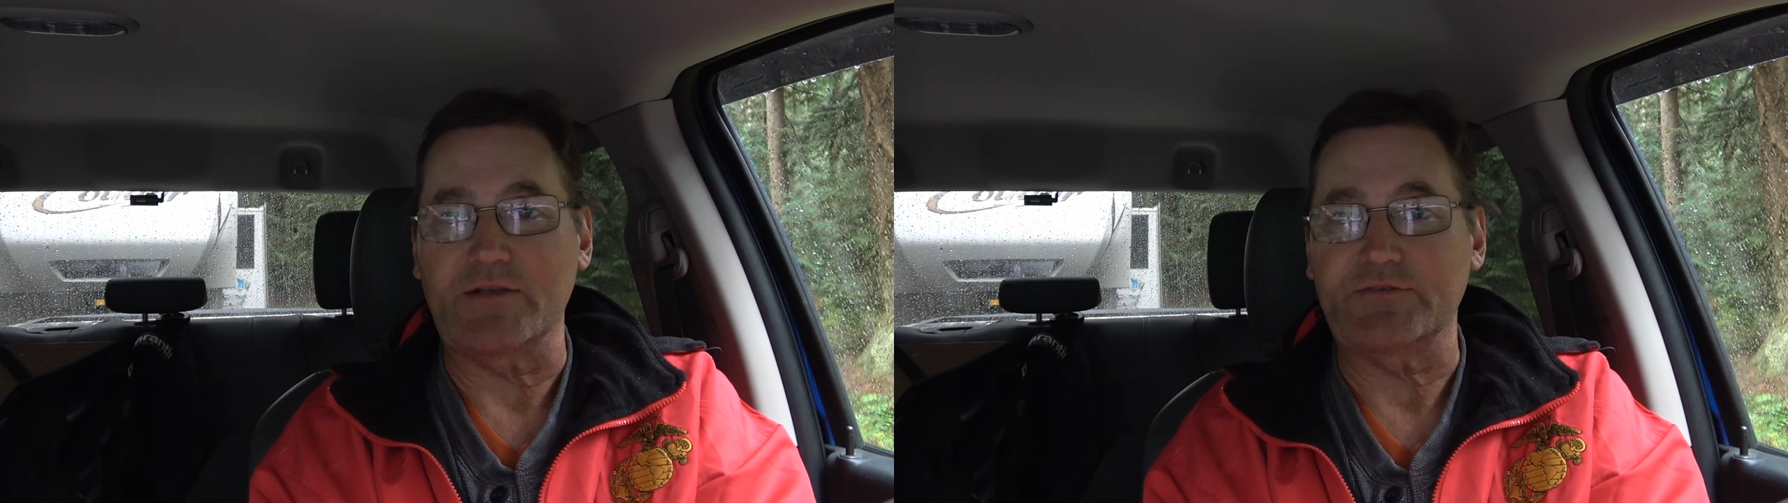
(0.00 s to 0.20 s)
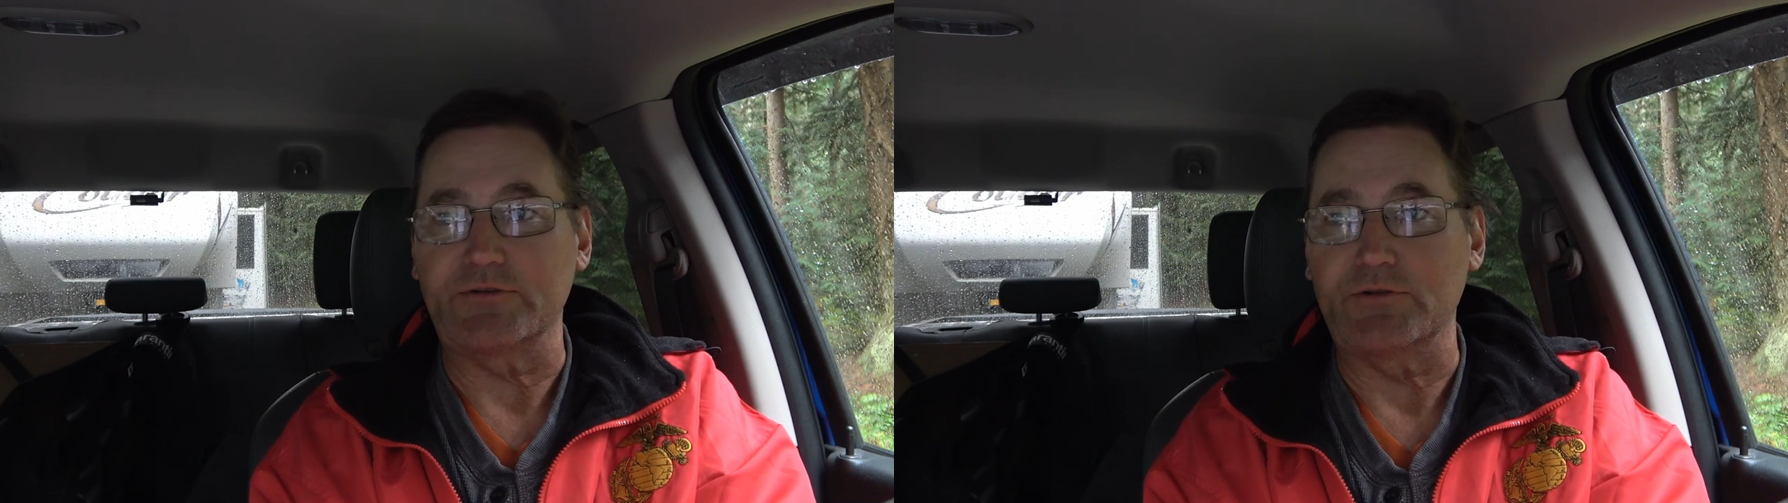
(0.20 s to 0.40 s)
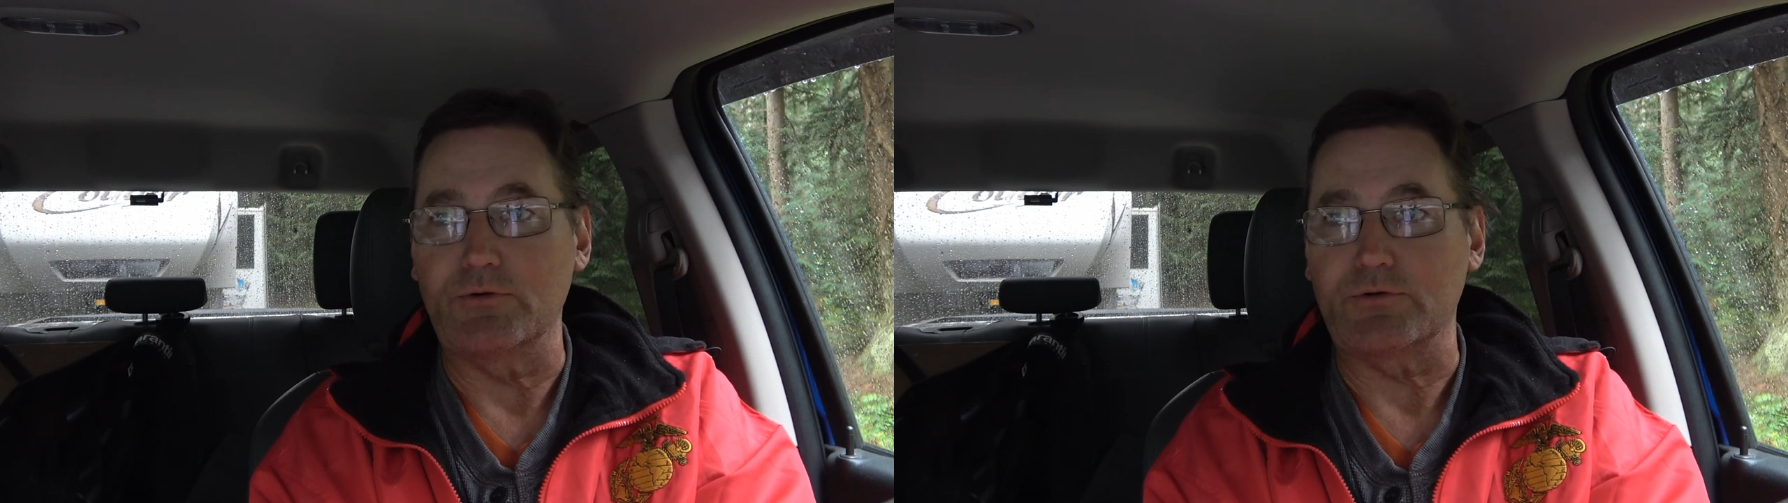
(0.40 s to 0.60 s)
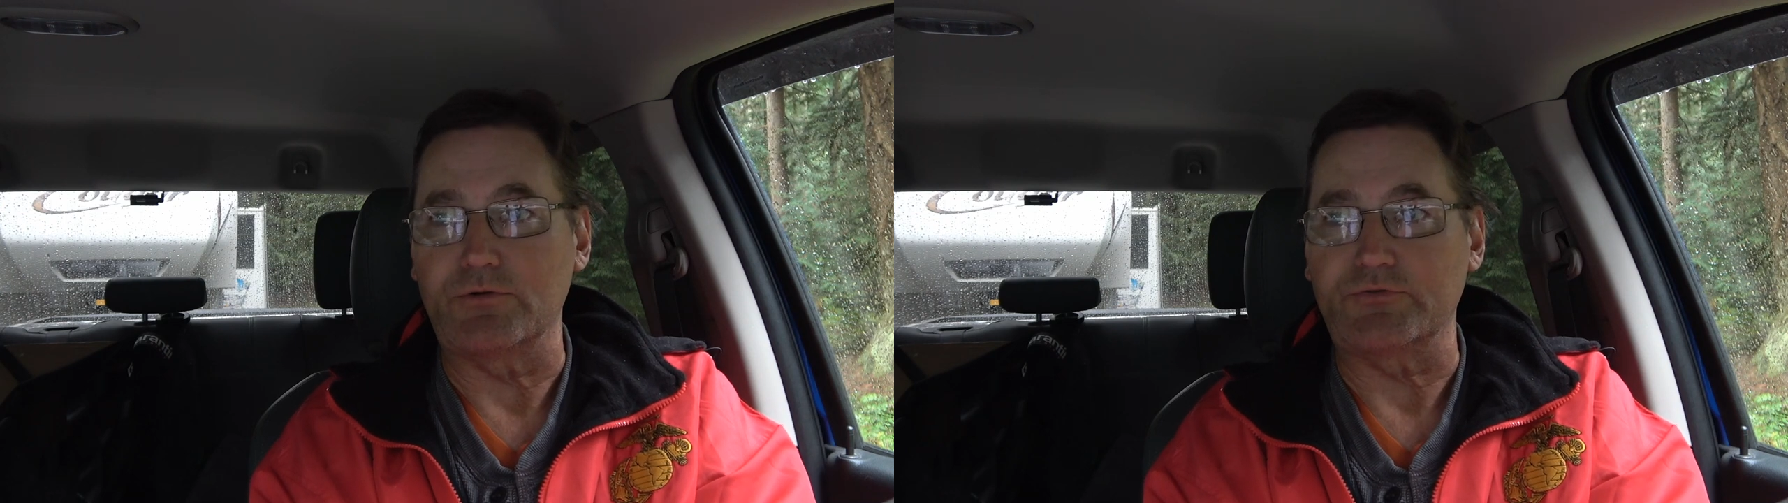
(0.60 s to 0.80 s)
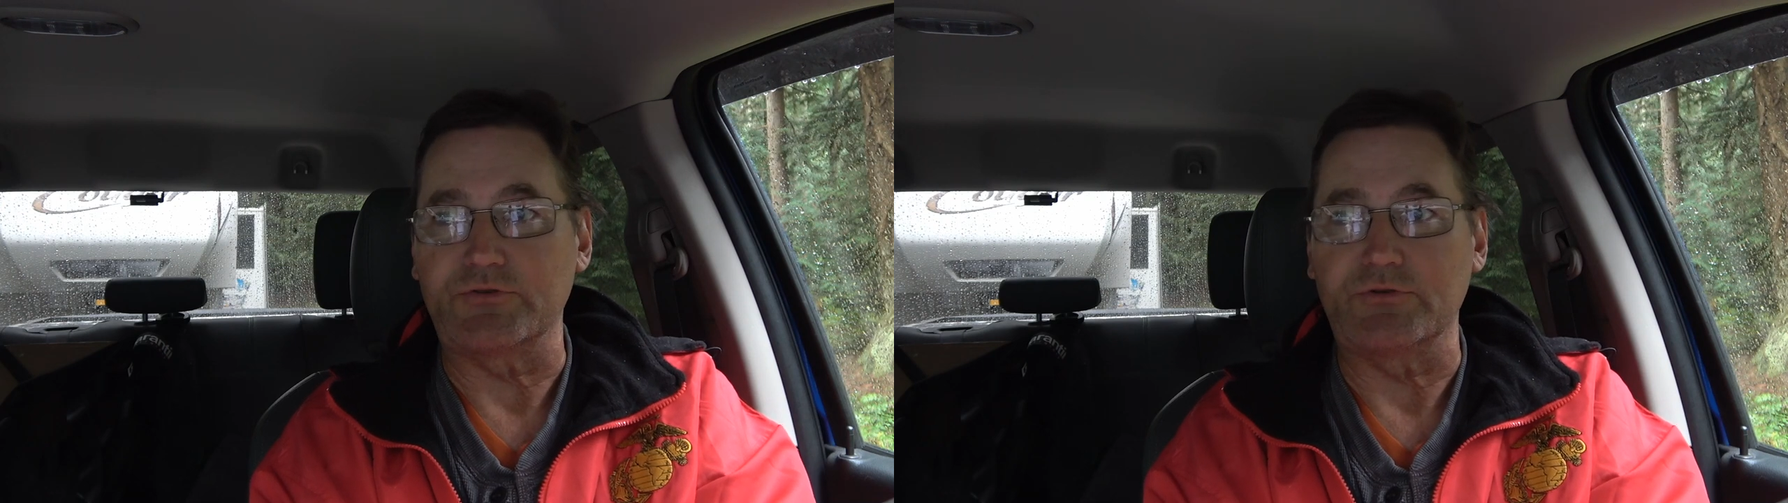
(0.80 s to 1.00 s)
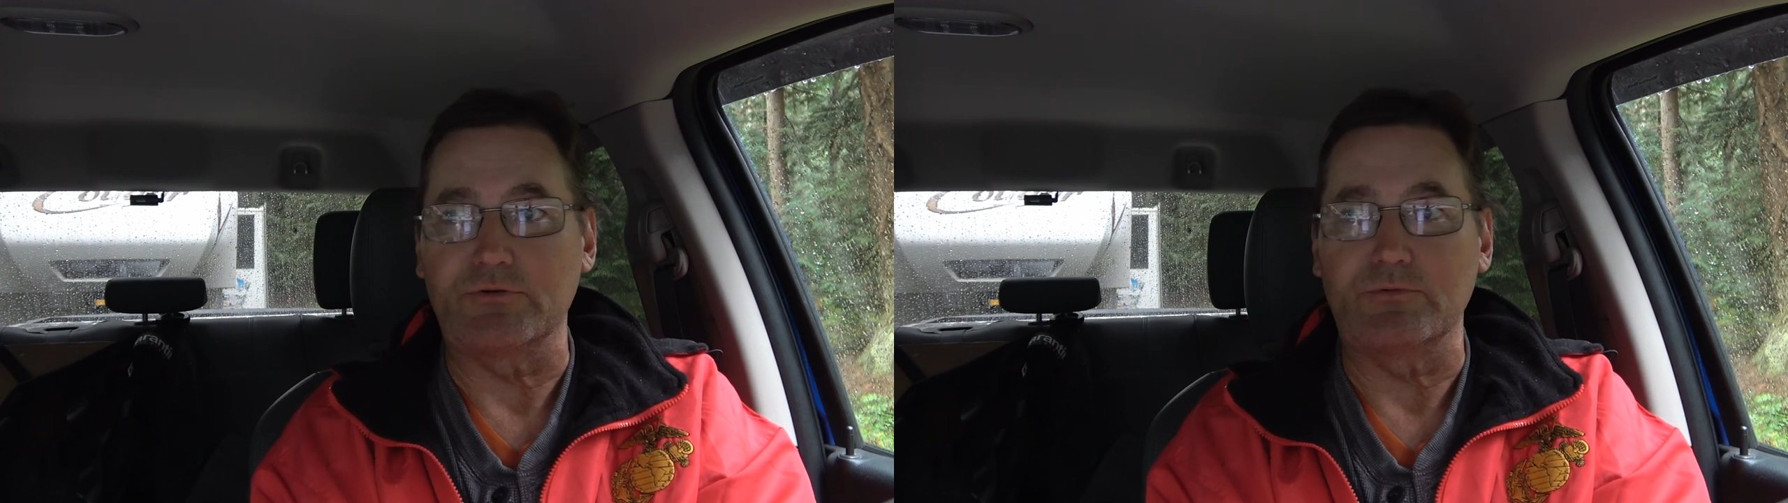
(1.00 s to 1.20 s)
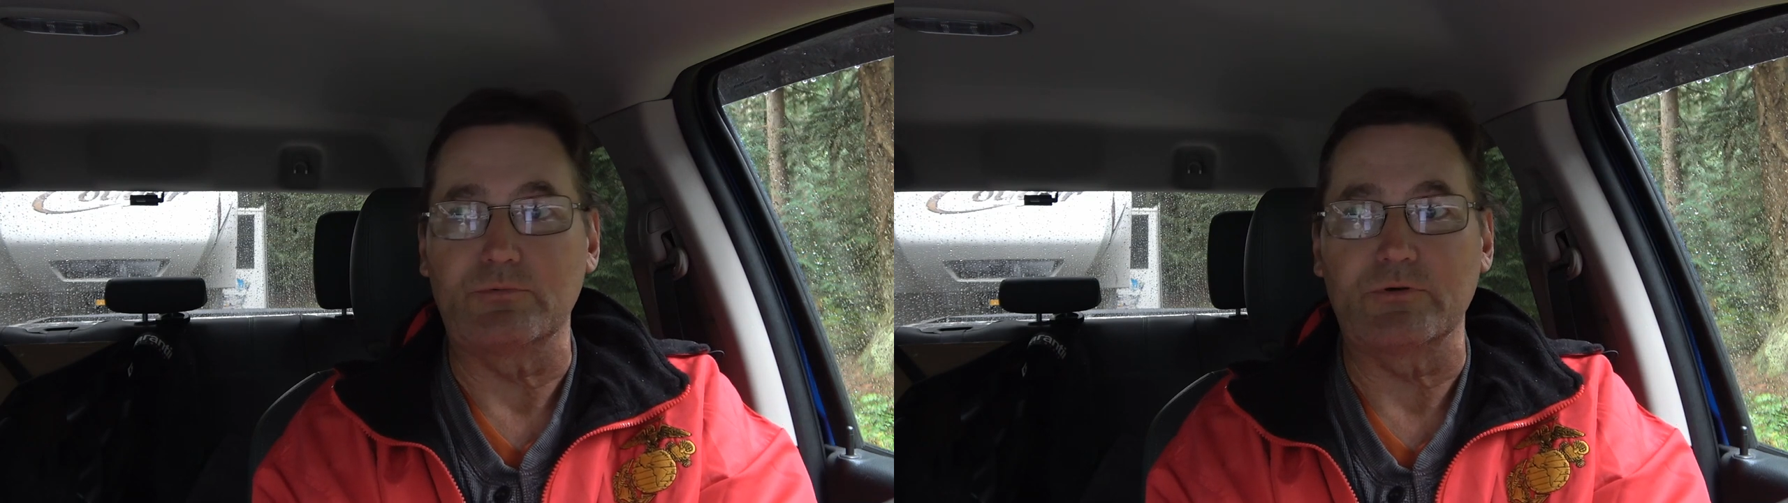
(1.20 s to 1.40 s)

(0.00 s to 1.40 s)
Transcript: ask the locals, you know,